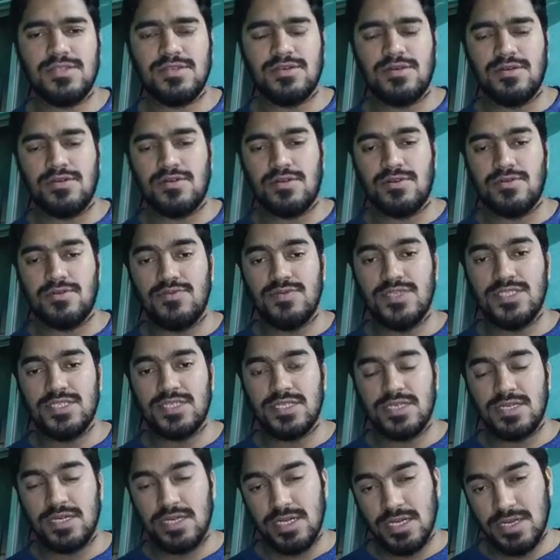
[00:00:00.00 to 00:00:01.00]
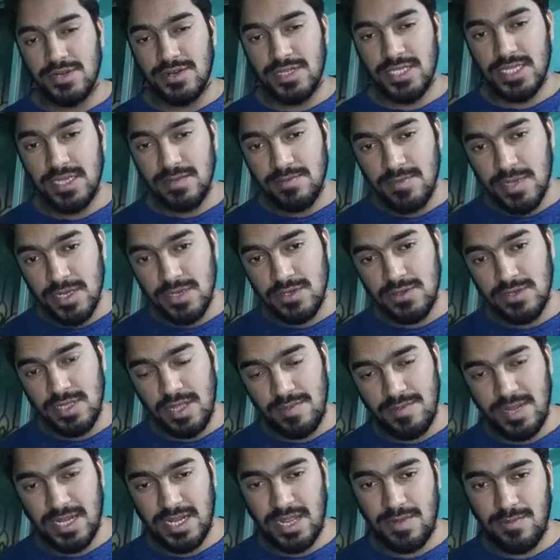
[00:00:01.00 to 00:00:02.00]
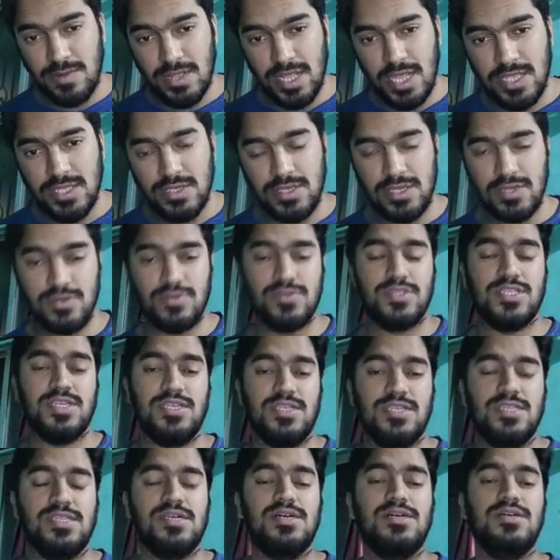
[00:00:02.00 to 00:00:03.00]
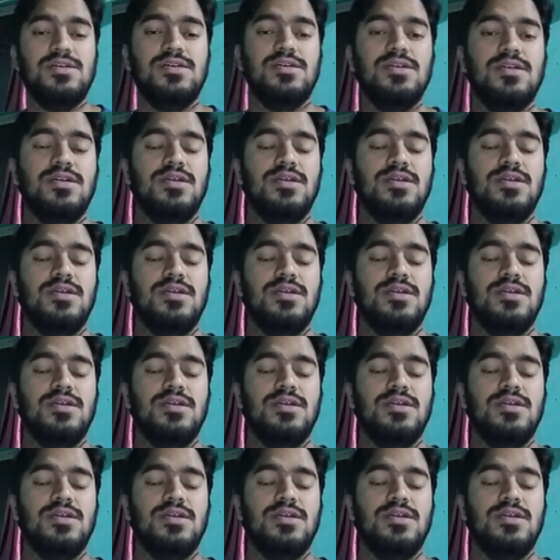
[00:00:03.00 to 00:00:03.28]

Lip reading: or which resemble to the metabolites used in the